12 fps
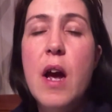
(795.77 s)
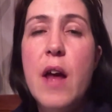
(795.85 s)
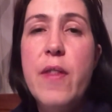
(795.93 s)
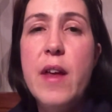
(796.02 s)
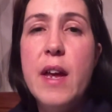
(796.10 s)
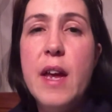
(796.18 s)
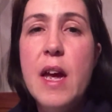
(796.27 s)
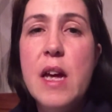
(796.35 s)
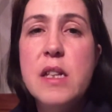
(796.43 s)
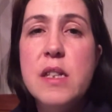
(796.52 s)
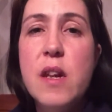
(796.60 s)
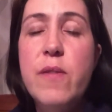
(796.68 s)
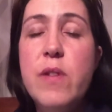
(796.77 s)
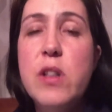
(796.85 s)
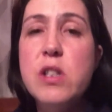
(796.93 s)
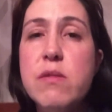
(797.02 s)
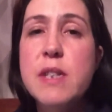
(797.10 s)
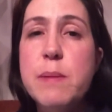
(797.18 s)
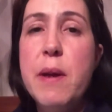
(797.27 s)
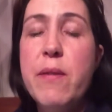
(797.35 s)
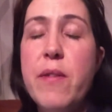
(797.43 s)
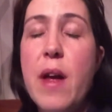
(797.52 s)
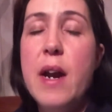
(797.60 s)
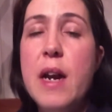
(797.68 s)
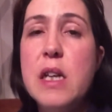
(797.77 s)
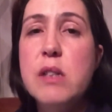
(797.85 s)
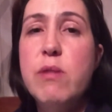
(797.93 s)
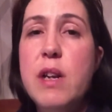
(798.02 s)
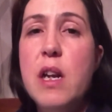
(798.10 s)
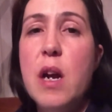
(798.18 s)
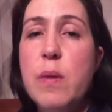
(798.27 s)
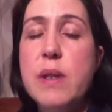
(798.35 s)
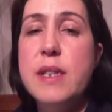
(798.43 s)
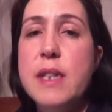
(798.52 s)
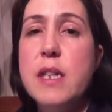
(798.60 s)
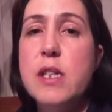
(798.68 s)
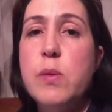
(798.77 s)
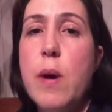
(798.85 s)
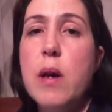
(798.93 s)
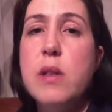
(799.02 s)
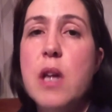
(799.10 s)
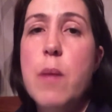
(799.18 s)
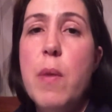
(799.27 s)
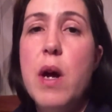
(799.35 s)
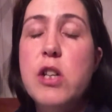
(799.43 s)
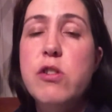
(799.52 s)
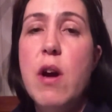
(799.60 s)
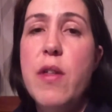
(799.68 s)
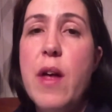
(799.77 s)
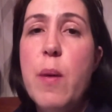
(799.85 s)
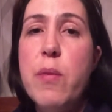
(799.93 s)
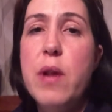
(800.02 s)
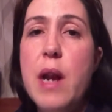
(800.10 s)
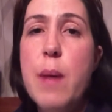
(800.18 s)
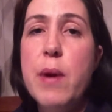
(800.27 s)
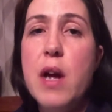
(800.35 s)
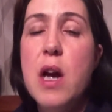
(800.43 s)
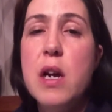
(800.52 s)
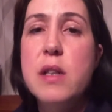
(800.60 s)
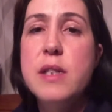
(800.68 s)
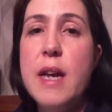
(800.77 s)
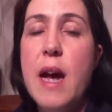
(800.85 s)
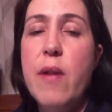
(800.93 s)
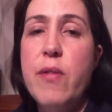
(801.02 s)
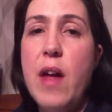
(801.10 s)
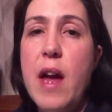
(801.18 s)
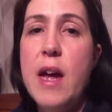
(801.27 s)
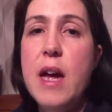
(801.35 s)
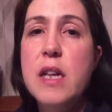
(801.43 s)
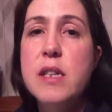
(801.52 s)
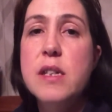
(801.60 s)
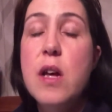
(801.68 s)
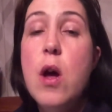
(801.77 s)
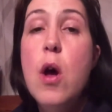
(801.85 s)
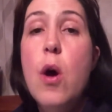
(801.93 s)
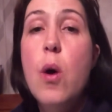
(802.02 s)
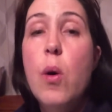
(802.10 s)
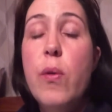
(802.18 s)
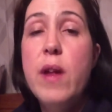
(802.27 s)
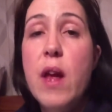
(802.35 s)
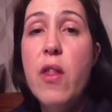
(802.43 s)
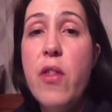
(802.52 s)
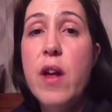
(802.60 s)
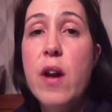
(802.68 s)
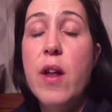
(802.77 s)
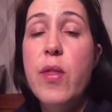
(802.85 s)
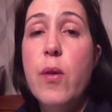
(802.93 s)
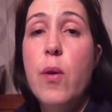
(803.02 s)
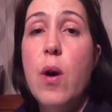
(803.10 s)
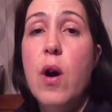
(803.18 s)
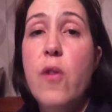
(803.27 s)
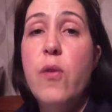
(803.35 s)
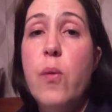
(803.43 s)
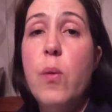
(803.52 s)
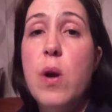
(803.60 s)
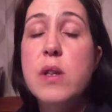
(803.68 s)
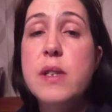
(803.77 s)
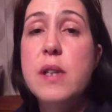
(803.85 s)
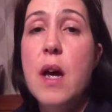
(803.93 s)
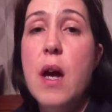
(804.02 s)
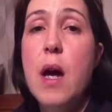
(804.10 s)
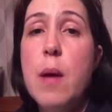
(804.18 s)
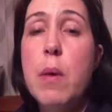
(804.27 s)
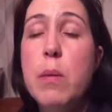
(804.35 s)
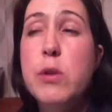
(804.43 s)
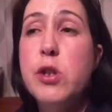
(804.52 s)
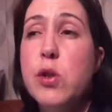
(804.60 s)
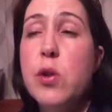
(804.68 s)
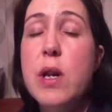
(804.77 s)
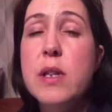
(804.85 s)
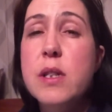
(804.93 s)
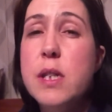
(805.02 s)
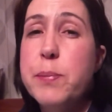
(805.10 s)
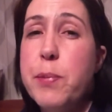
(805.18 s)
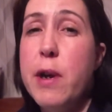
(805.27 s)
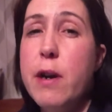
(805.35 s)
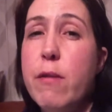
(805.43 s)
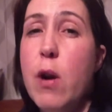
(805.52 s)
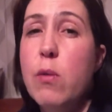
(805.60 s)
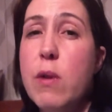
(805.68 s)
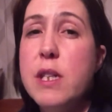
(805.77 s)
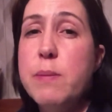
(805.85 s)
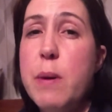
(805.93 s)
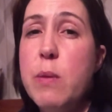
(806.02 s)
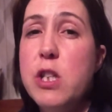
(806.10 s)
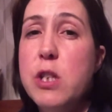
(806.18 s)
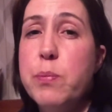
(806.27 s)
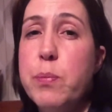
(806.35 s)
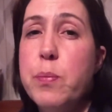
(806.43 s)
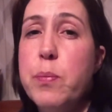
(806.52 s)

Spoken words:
I think it is. I've looked at the recipe for that and that's really low in sin as well. So I might try that with a lemon curd and see how that is. Well, the other thing I thought of was, I'm sure there's a spring roll recipe which is